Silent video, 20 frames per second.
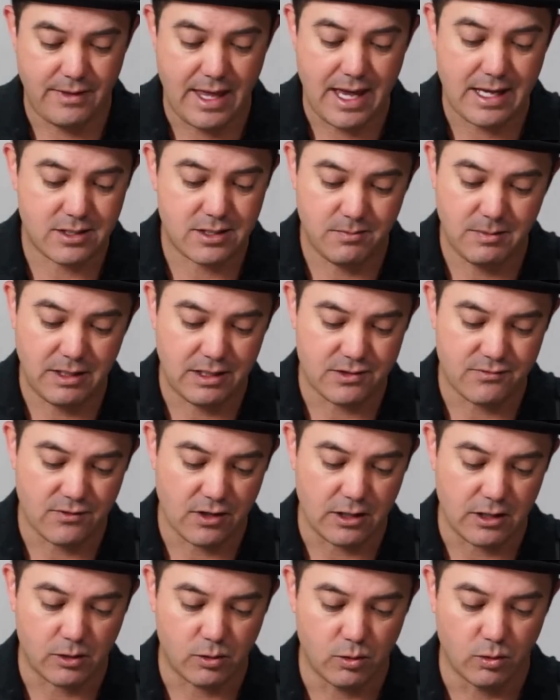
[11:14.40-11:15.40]
that to me is
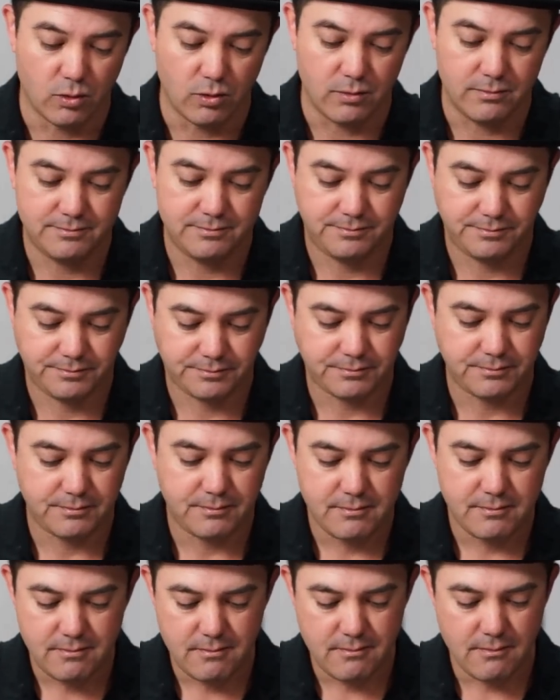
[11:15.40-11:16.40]
very cool.
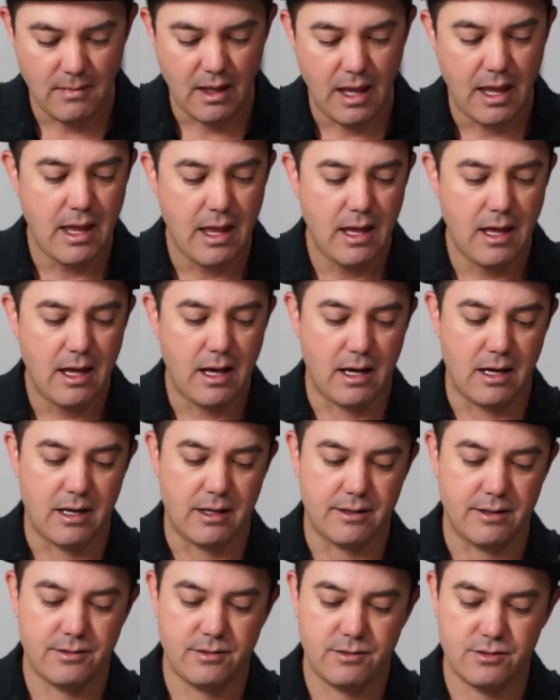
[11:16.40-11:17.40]

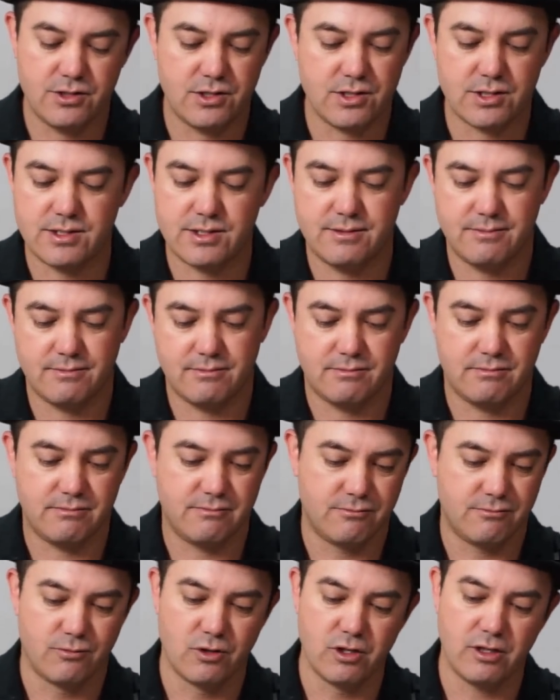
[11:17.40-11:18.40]
Uh, just
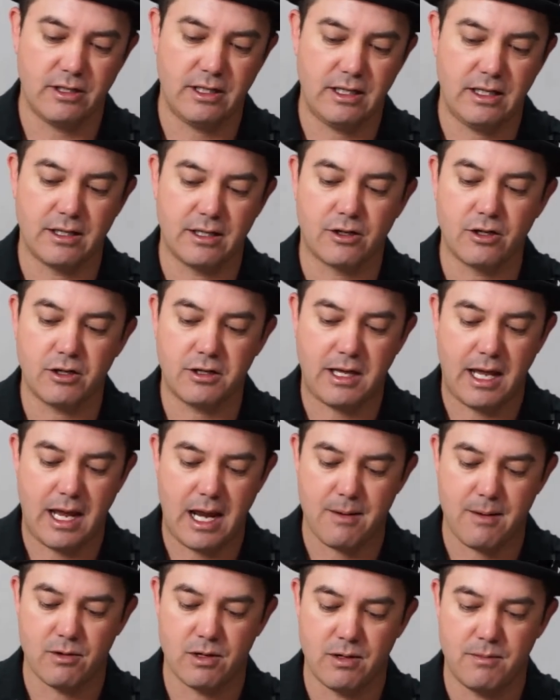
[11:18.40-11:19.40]
really a good
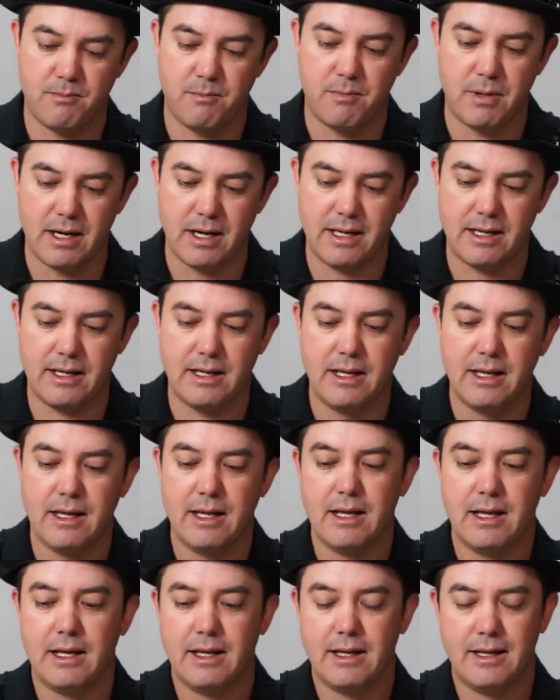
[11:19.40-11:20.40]
camera, but
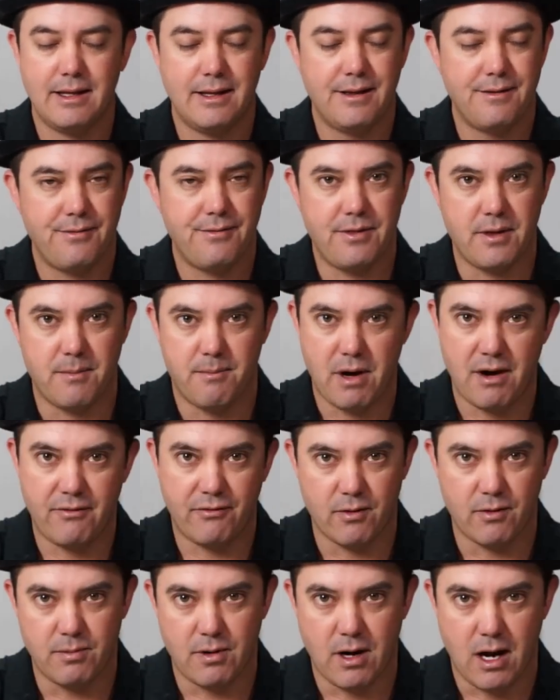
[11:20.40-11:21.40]
the
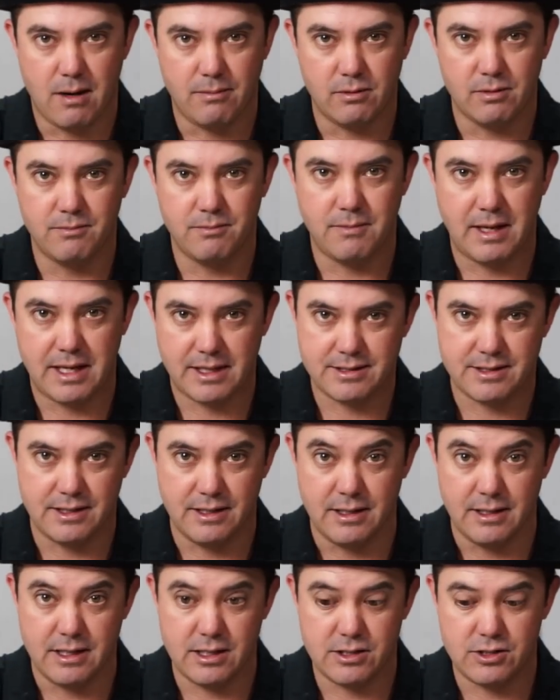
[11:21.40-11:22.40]
buffer problem makes
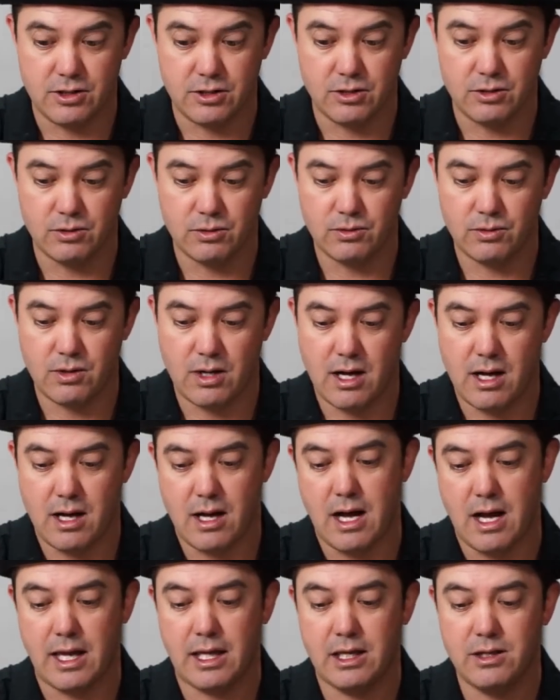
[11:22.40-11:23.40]
it an issue
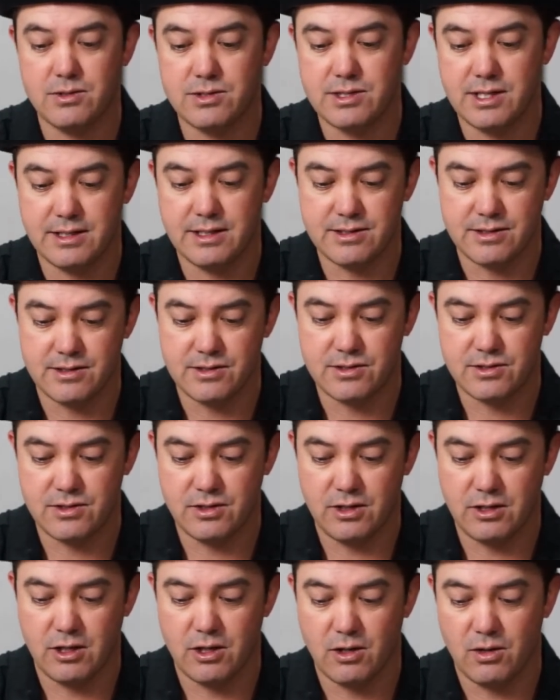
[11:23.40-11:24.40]
I use these in the
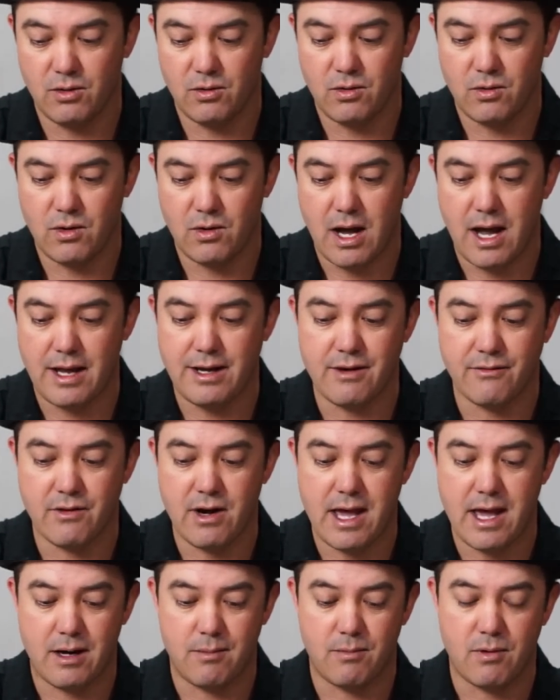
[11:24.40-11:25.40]
studio. I never
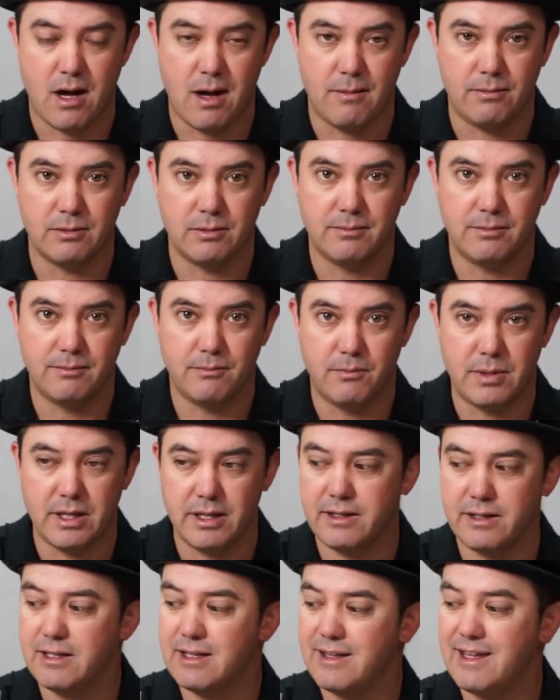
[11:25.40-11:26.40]
had a problem,
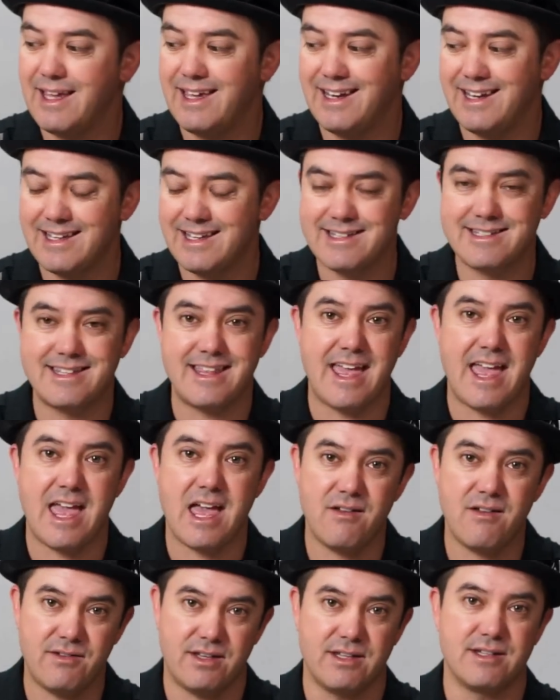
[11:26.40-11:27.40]
but it is the
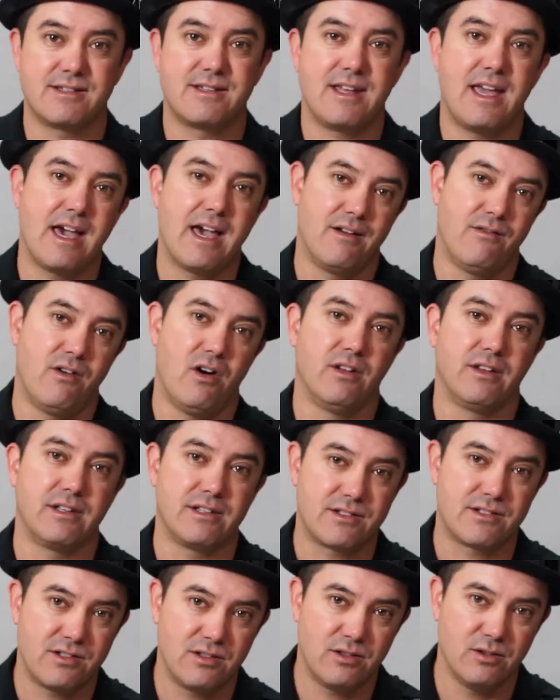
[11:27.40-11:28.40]
heaviest out of all
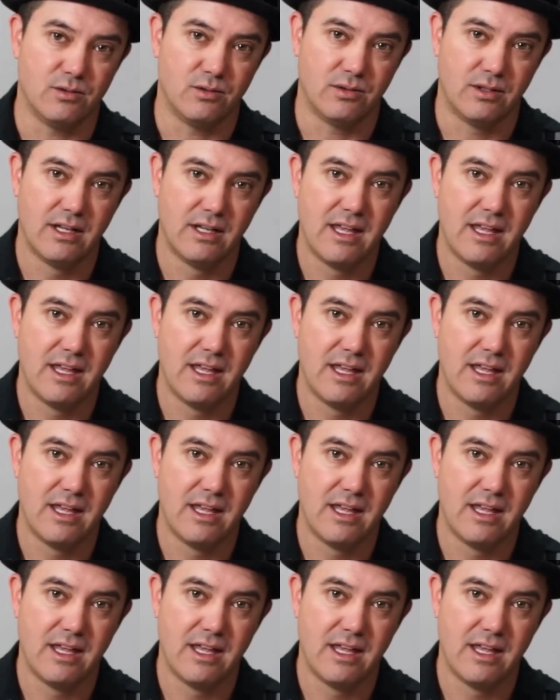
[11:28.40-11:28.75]
these two,